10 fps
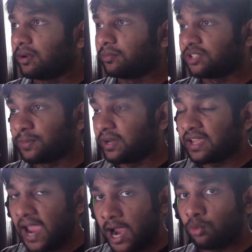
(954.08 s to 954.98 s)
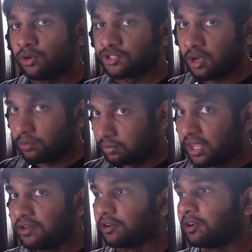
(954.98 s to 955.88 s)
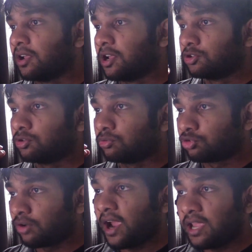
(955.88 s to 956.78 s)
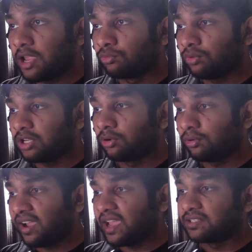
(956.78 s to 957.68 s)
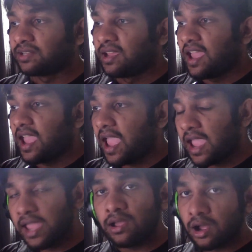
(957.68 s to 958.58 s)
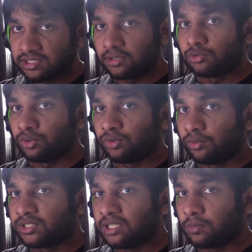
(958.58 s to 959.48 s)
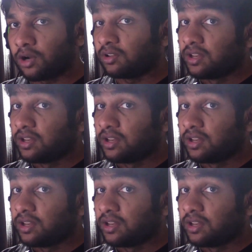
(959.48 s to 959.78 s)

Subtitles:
spending hours on Blender to try and recreate a Godzilla 2014 model.